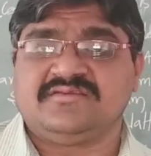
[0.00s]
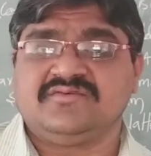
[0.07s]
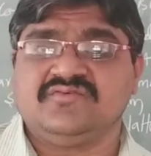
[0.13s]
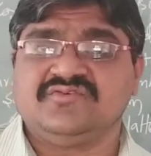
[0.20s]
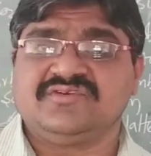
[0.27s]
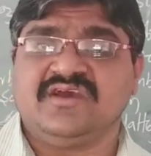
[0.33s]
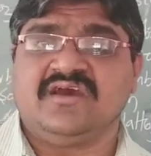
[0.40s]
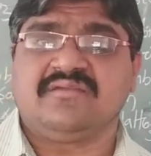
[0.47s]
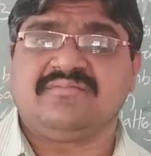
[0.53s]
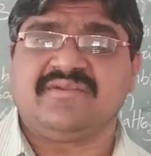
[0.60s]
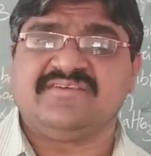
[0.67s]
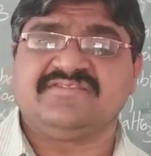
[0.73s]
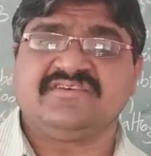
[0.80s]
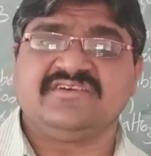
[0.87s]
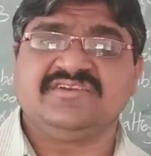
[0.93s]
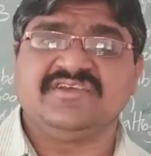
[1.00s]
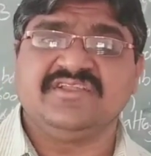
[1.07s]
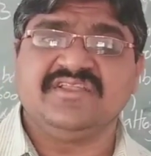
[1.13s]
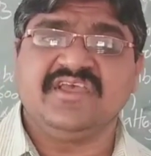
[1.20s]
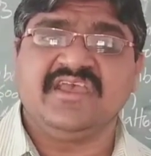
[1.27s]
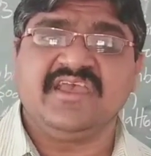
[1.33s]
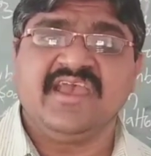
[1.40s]
which are present in
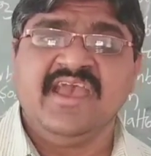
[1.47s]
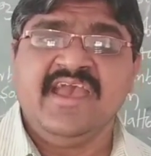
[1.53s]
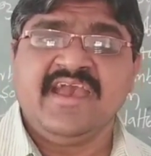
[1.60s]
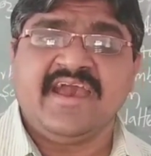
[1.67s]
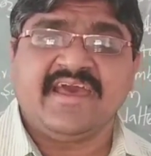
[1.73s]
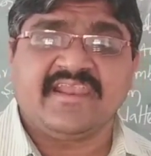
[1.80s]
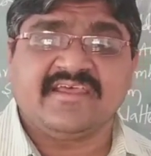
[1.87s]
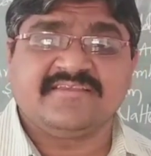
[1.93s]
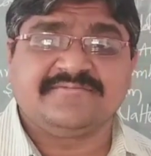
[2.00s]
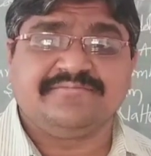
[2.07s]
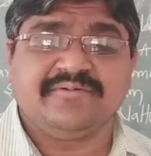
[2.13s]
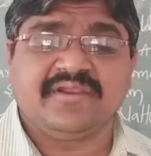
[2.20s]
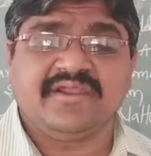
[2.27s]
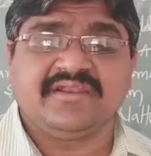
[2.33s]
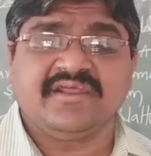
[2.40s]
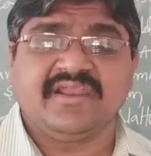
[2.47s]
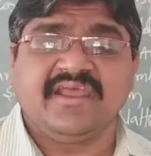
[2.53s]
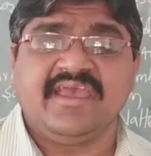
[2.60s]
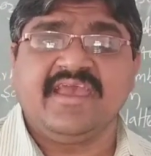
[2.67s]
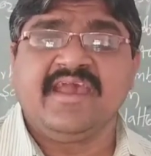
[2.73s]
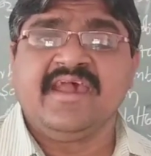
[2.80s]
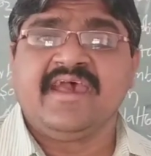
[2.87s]
the
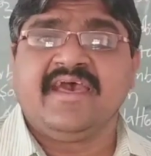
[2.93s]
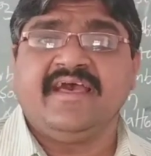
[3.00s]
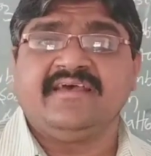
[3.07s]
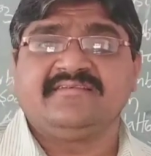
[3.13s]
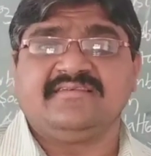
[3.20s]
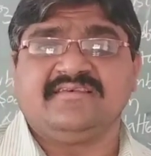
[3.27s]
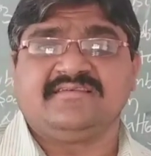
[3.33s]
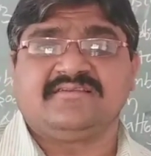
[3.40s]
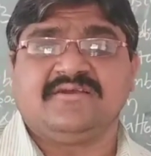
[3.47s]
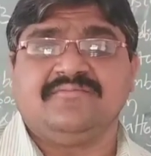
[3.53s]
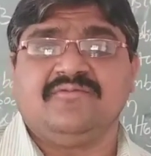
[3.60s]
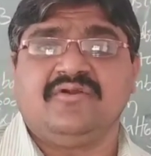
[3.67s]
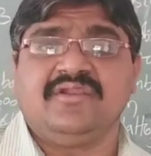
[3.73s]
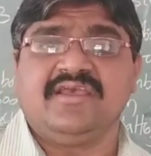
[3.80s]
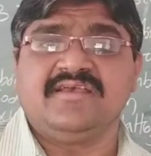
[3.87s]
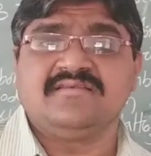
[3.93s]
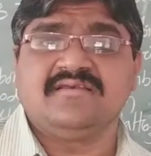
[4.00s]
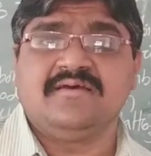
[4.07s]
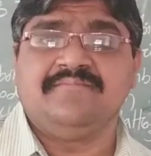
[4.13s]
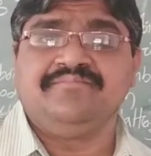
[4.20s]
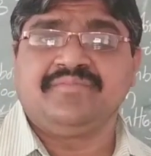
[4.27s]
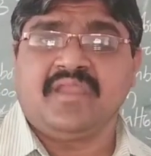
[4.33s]
respiratory system. One is
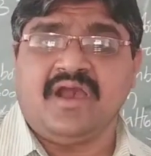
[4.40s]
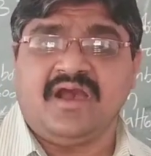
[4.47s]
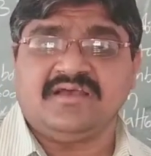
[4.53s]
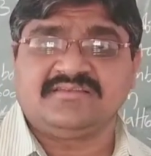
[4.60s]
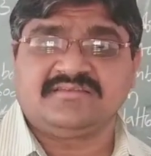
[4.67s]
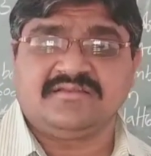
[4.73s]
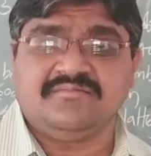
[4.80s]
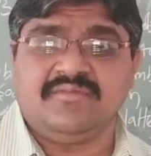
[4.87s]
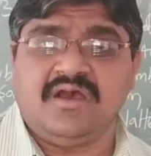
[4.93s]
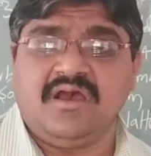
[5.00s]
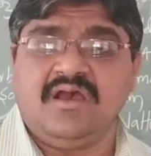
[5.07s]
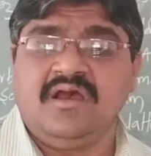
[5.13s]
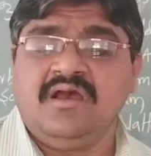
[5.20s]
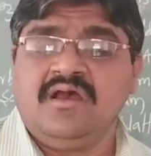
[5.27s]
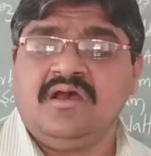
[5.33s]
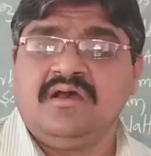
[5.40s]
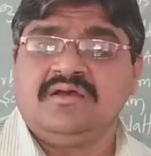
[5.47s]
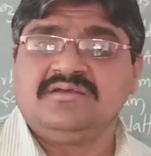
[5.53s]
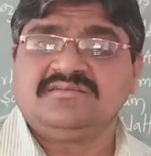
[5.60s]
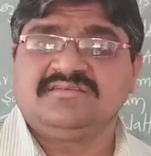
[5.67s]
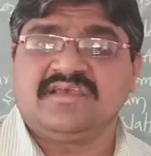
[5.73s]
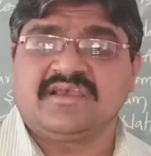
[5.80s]
asthma,
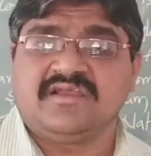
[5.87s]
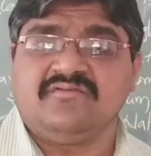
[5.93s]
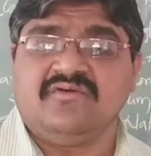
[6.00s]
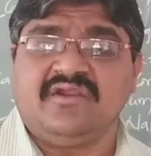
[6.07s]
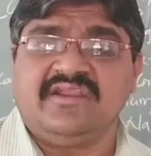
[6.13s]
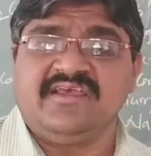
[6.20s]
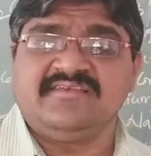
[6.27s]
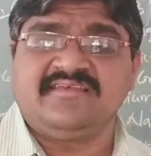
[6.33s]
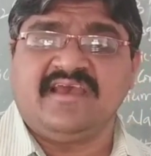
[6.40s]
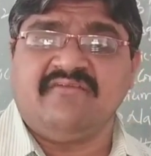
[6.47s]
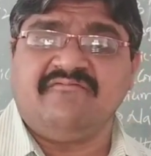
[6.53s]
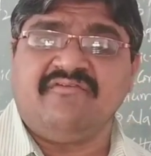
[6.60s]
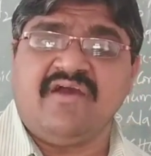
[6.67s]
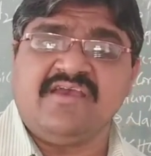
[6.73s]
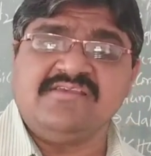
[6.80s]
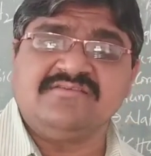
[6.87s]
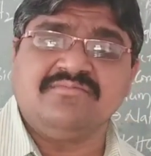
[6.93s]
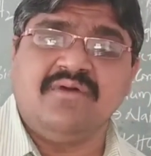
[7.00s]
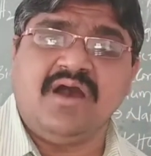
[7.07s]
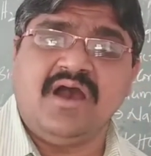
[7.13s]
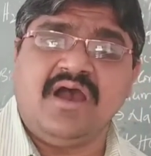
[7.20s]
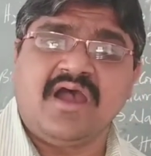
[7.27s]
second one is
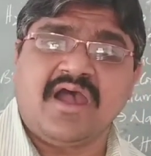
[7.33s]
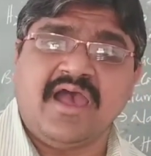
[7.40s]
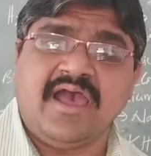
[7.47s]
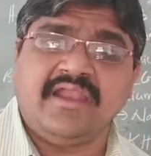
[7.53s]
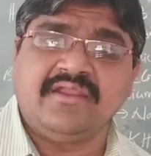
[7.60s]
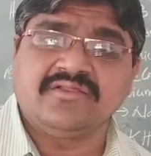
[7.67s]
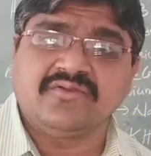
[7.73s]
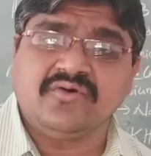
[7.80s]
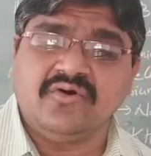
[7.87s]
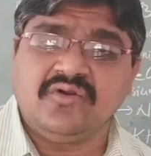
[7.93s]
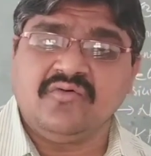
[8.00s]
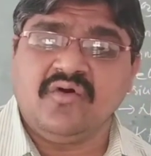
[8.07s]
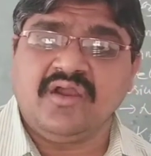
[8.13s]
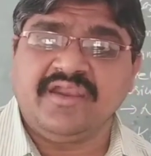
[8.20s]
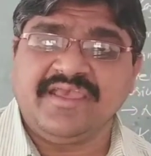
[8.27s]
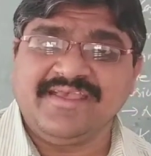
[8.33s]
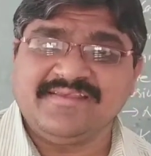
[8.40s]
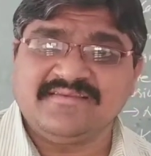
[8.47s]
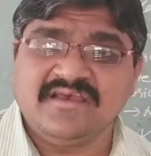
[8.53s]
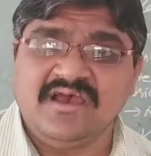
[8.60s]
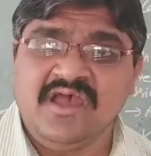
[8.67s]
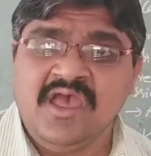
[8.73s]
emphysema, and the third one is
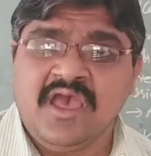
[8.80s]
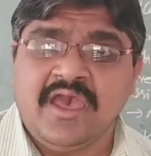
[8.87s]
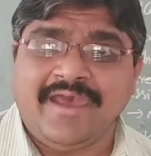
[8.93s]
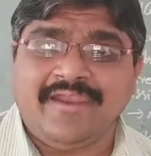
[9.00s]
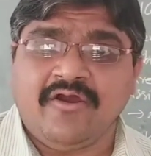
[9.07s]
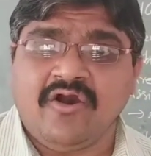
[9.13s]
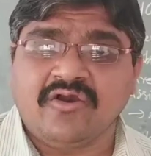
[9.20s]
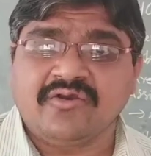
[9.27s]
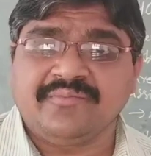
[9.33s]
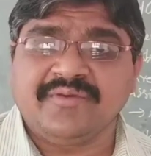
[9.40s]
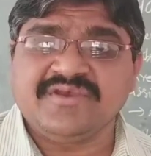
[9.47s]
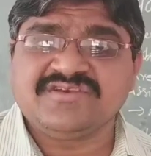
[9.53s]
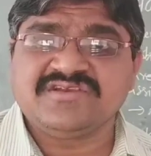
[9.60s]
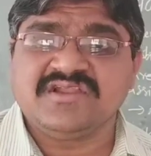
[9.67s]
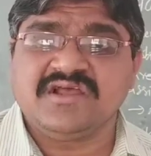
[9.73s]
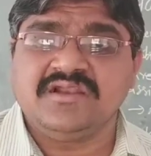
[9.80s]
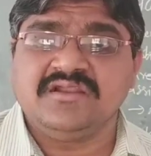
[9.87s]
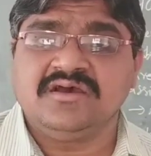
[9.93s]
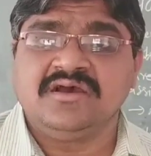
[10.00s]
an occupational